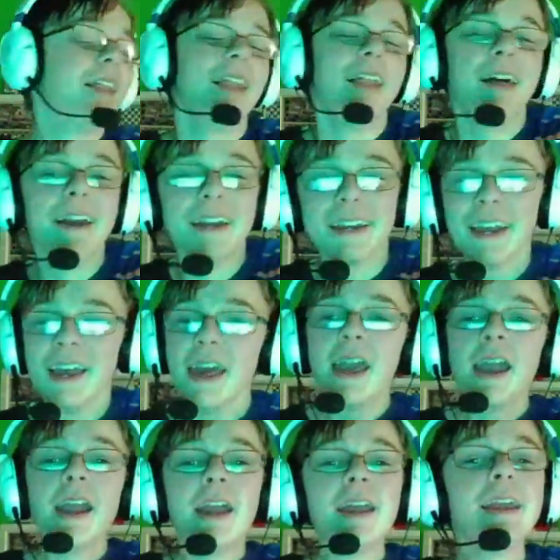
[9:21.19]
Like,
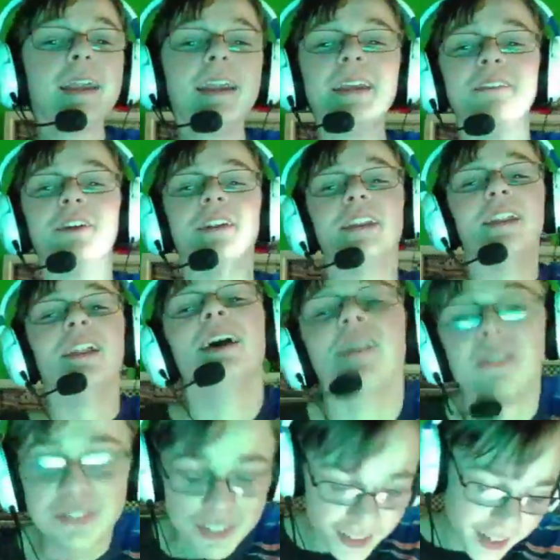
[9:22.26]
he didn't even lift.